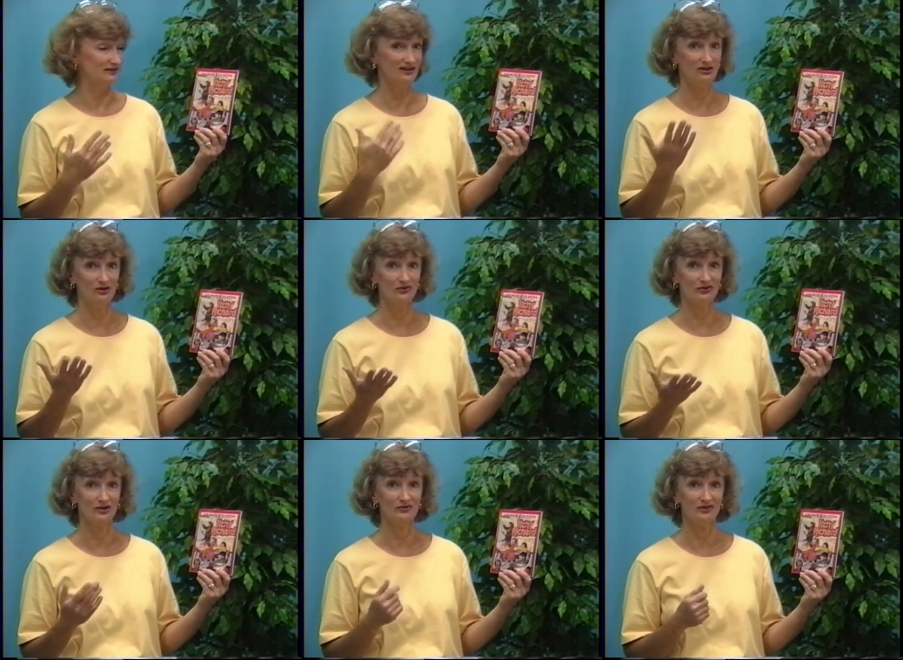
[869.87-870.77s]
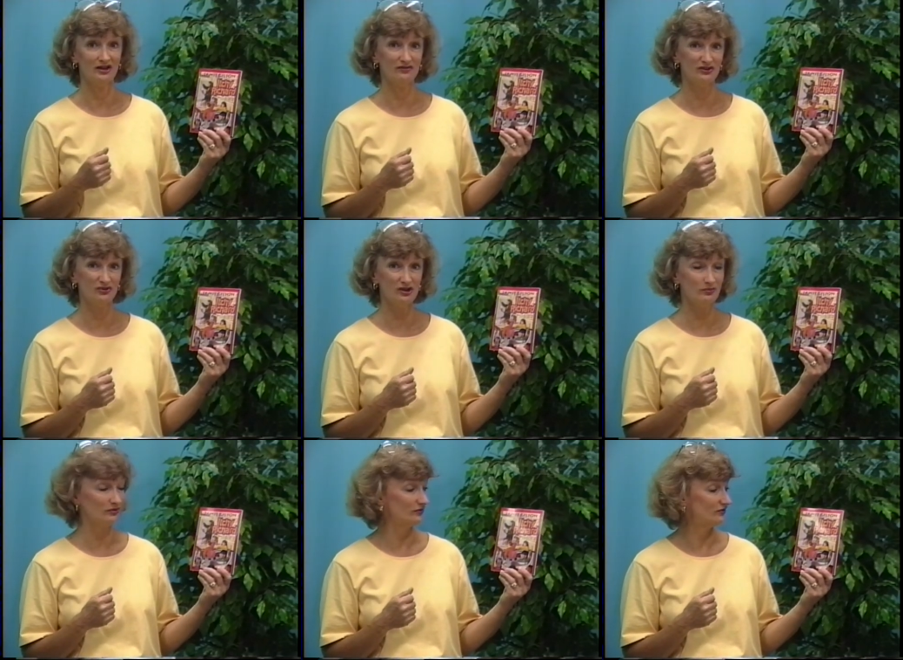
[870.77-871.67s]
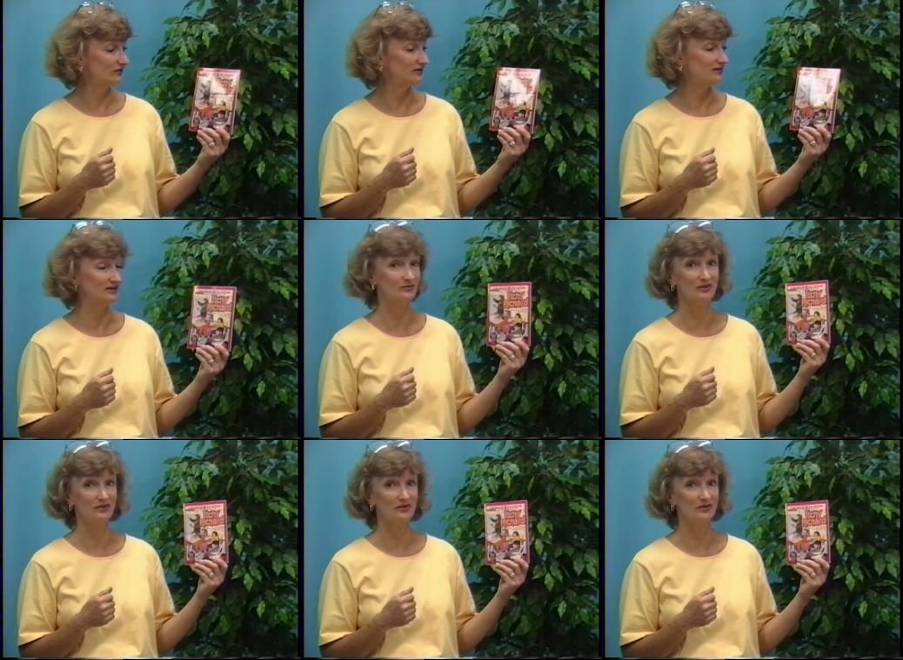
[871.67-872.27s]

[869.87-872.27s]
I had always thought it was kind of a dirty person's disease,